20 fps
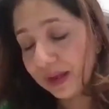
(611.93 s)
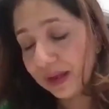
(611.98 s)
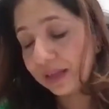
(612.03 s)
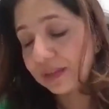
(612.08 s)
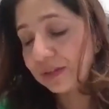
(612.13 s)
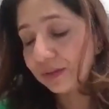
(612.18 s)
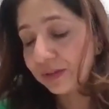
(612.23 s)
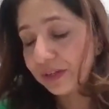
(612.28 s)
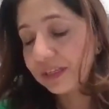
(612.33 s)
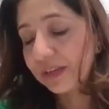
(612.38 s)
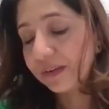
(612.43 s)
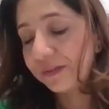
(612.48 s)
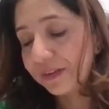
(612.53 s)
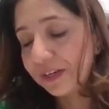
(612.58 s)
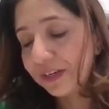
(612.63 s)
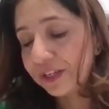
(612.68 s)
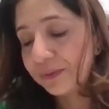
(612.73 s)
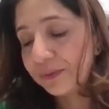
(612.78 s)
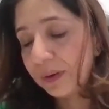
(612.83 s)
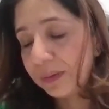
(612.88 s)
as soon as I
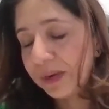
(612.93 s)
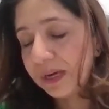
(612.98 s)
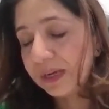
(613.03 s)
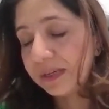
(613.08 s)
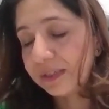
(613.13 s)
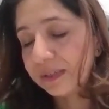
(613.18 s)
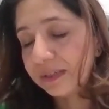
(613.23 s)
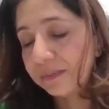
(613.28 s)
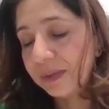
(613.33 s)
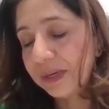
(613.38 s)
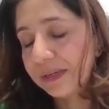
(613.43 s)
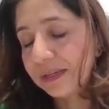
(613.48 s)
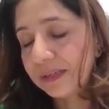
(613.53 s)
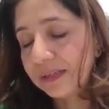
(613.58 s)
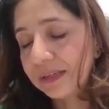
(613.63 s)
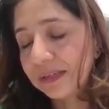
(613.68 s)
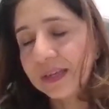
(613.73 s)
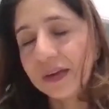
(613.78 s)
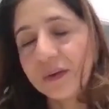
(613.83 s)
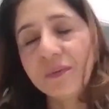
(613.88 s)
finished my
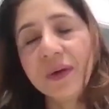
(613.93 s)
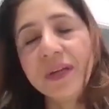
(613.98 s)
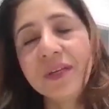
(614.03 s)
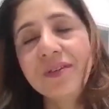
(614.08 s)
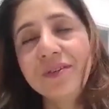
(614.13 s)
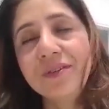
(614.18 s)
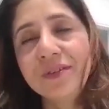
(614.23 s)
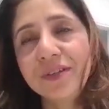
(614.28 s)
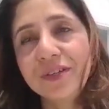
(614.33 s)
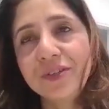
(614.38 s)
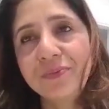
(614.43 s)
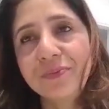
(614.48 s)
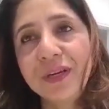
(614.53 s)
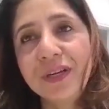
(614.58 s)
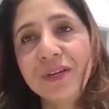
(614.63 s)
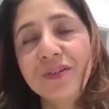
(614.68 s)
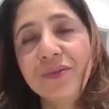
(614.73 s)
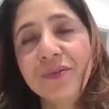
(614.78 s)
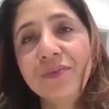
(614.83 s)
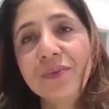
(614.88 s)
master's, I went to
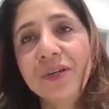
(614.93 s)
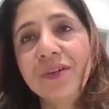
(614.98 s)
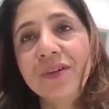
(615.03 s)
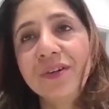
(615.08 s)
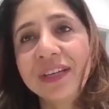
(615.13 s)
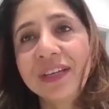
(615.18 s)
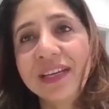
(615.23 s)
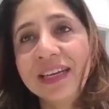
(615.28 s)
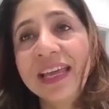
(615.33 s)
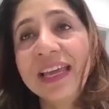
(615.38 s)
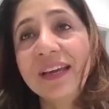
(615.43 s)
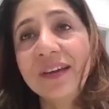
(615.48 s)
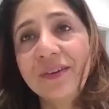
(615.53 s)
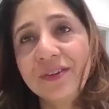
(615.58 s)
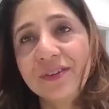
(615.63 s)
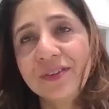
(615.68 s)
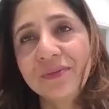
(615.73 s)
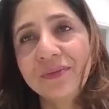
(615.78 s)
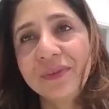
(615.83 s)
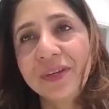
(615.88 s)
Kashmir to work on a lake
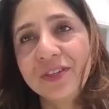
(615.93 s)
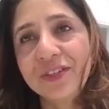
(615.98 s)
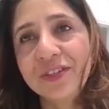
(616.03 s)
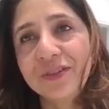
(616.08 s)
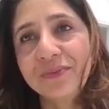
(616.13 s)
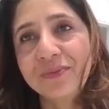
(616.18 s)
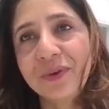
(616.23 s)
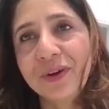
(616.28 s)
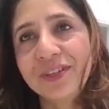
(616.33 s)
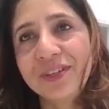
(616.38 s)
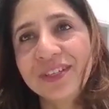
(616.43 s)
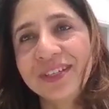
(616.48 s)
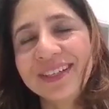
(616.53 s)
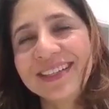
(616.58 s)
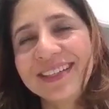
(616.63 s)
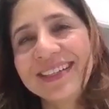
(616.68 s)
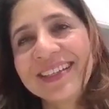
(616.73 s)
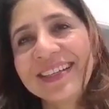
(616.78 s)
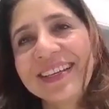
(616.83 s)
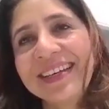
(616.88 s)
conservation
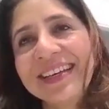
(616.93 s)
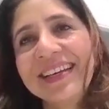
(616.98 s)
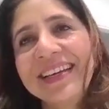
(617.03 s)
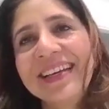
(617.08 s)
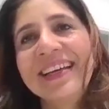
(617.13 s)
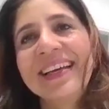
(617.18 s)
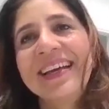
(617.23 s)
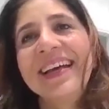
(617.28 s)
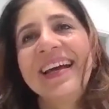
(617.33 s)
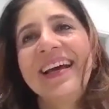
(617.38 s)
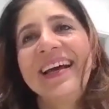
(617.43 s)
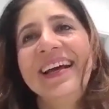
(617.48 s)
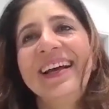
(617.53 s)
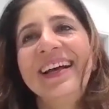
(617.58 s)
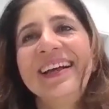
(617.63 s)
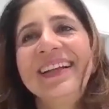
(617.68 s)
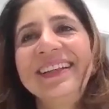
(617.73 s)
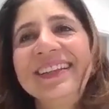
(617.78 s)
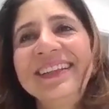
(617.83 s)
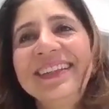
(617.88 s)
project.
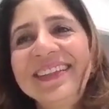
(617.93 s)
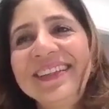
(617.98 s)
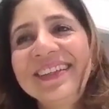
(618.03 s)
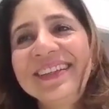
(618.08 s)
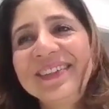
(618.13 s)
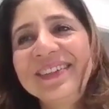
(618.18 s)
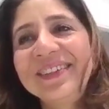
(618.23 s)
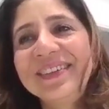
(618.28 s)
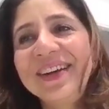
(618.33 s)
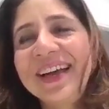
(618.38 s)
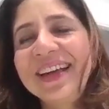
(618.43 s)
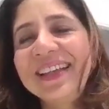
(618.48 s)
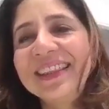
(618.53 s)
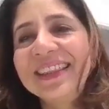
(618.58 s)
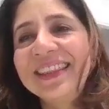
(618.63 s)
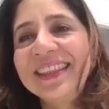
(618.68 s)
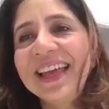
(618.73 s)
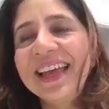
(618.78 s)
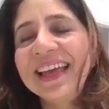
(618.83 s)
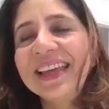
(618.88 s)
And
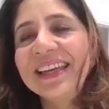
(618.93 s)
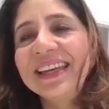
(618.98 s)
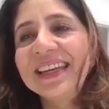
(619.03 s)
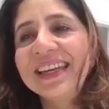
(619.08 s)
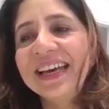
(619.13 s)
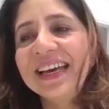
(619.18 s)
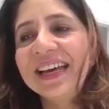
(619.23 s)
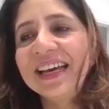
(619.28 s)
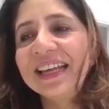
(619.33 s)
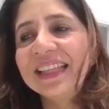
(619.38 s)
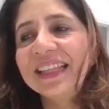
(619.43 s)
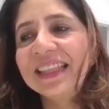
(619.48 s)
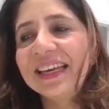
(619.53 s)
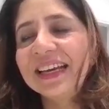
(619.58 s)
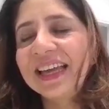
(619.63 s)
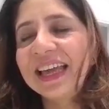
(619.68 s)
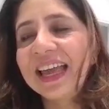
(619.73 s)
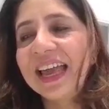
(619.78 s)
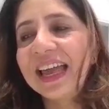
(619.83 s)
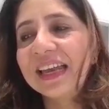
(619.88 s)
then
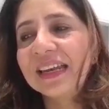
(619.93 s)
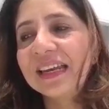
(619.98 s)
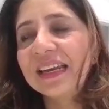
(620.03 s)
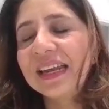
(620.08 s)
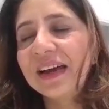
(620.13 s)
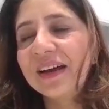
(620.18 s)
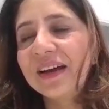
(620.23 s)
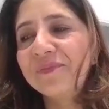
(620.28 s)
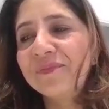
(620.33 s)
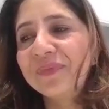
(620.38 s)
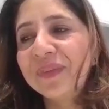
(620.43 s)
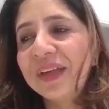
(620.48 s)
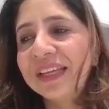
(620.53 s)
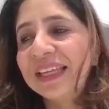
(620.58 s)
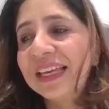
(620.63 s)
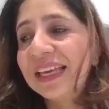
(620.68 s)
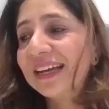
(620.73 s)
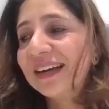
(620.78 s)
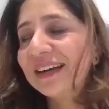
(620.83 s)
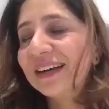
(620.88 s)
again, I
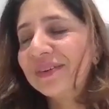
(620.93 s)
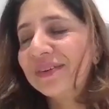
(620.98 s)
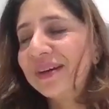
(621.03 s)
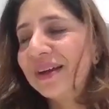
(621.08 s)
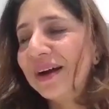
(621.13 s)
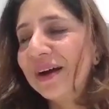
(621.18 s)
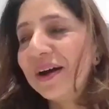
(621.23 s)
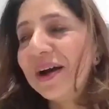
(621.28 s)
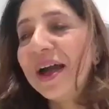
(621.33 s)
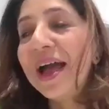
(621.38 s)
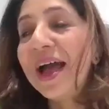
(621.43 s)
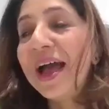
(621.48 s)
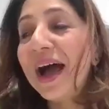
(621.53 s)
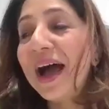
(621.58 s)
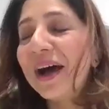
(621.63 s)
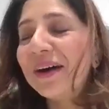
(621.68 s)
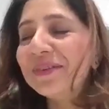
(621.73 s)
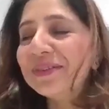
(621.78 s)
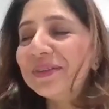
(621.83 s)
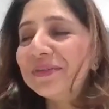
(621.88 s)
think
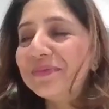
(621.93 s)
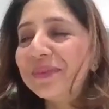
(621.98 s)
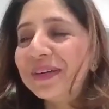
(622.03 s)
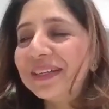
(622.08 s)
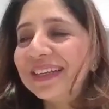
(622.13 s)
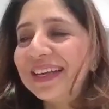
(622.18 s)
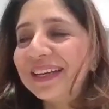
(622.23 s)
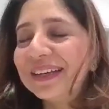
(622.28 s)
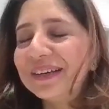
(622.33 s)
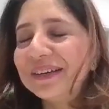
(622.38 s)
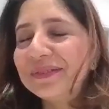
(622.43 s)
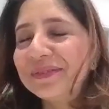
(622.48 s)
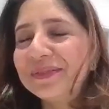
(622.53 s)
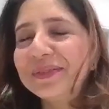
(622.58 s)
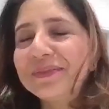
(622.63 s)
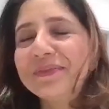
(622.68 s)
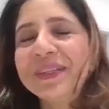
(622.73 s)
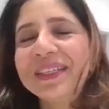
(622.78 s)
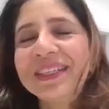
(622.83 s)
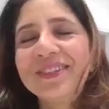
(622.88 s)
I was a bit like, it
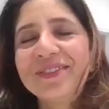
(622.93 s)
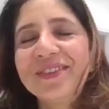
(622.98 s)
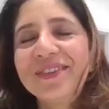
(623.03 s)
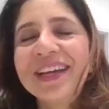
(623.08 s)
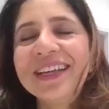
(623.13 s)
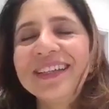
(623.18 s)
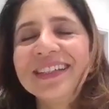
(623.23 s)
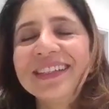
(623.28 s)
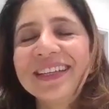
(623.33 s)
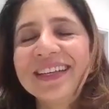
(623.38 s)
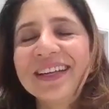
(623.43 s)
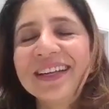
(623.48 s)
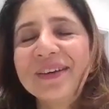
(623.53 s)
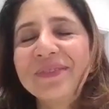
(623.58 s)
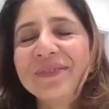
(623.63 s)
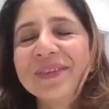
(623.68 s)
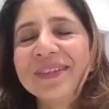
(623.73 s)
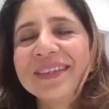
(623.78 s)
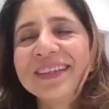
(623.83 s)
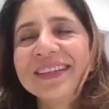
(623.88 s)
was a bit strange that I
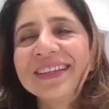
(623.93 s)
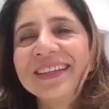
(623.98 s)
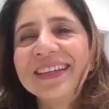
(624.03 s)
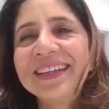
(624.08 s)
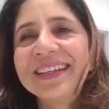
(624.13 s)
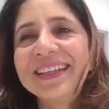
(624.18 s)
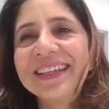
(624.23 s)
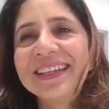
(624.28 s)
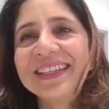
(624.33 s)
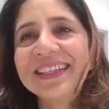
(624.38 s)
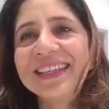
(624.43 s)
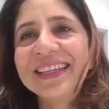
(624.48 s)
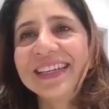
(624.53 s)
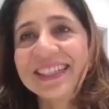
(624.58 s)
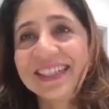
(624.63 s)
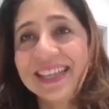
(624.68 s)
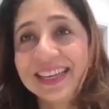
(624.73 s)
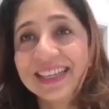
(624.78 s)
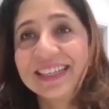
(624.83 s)
was an assistant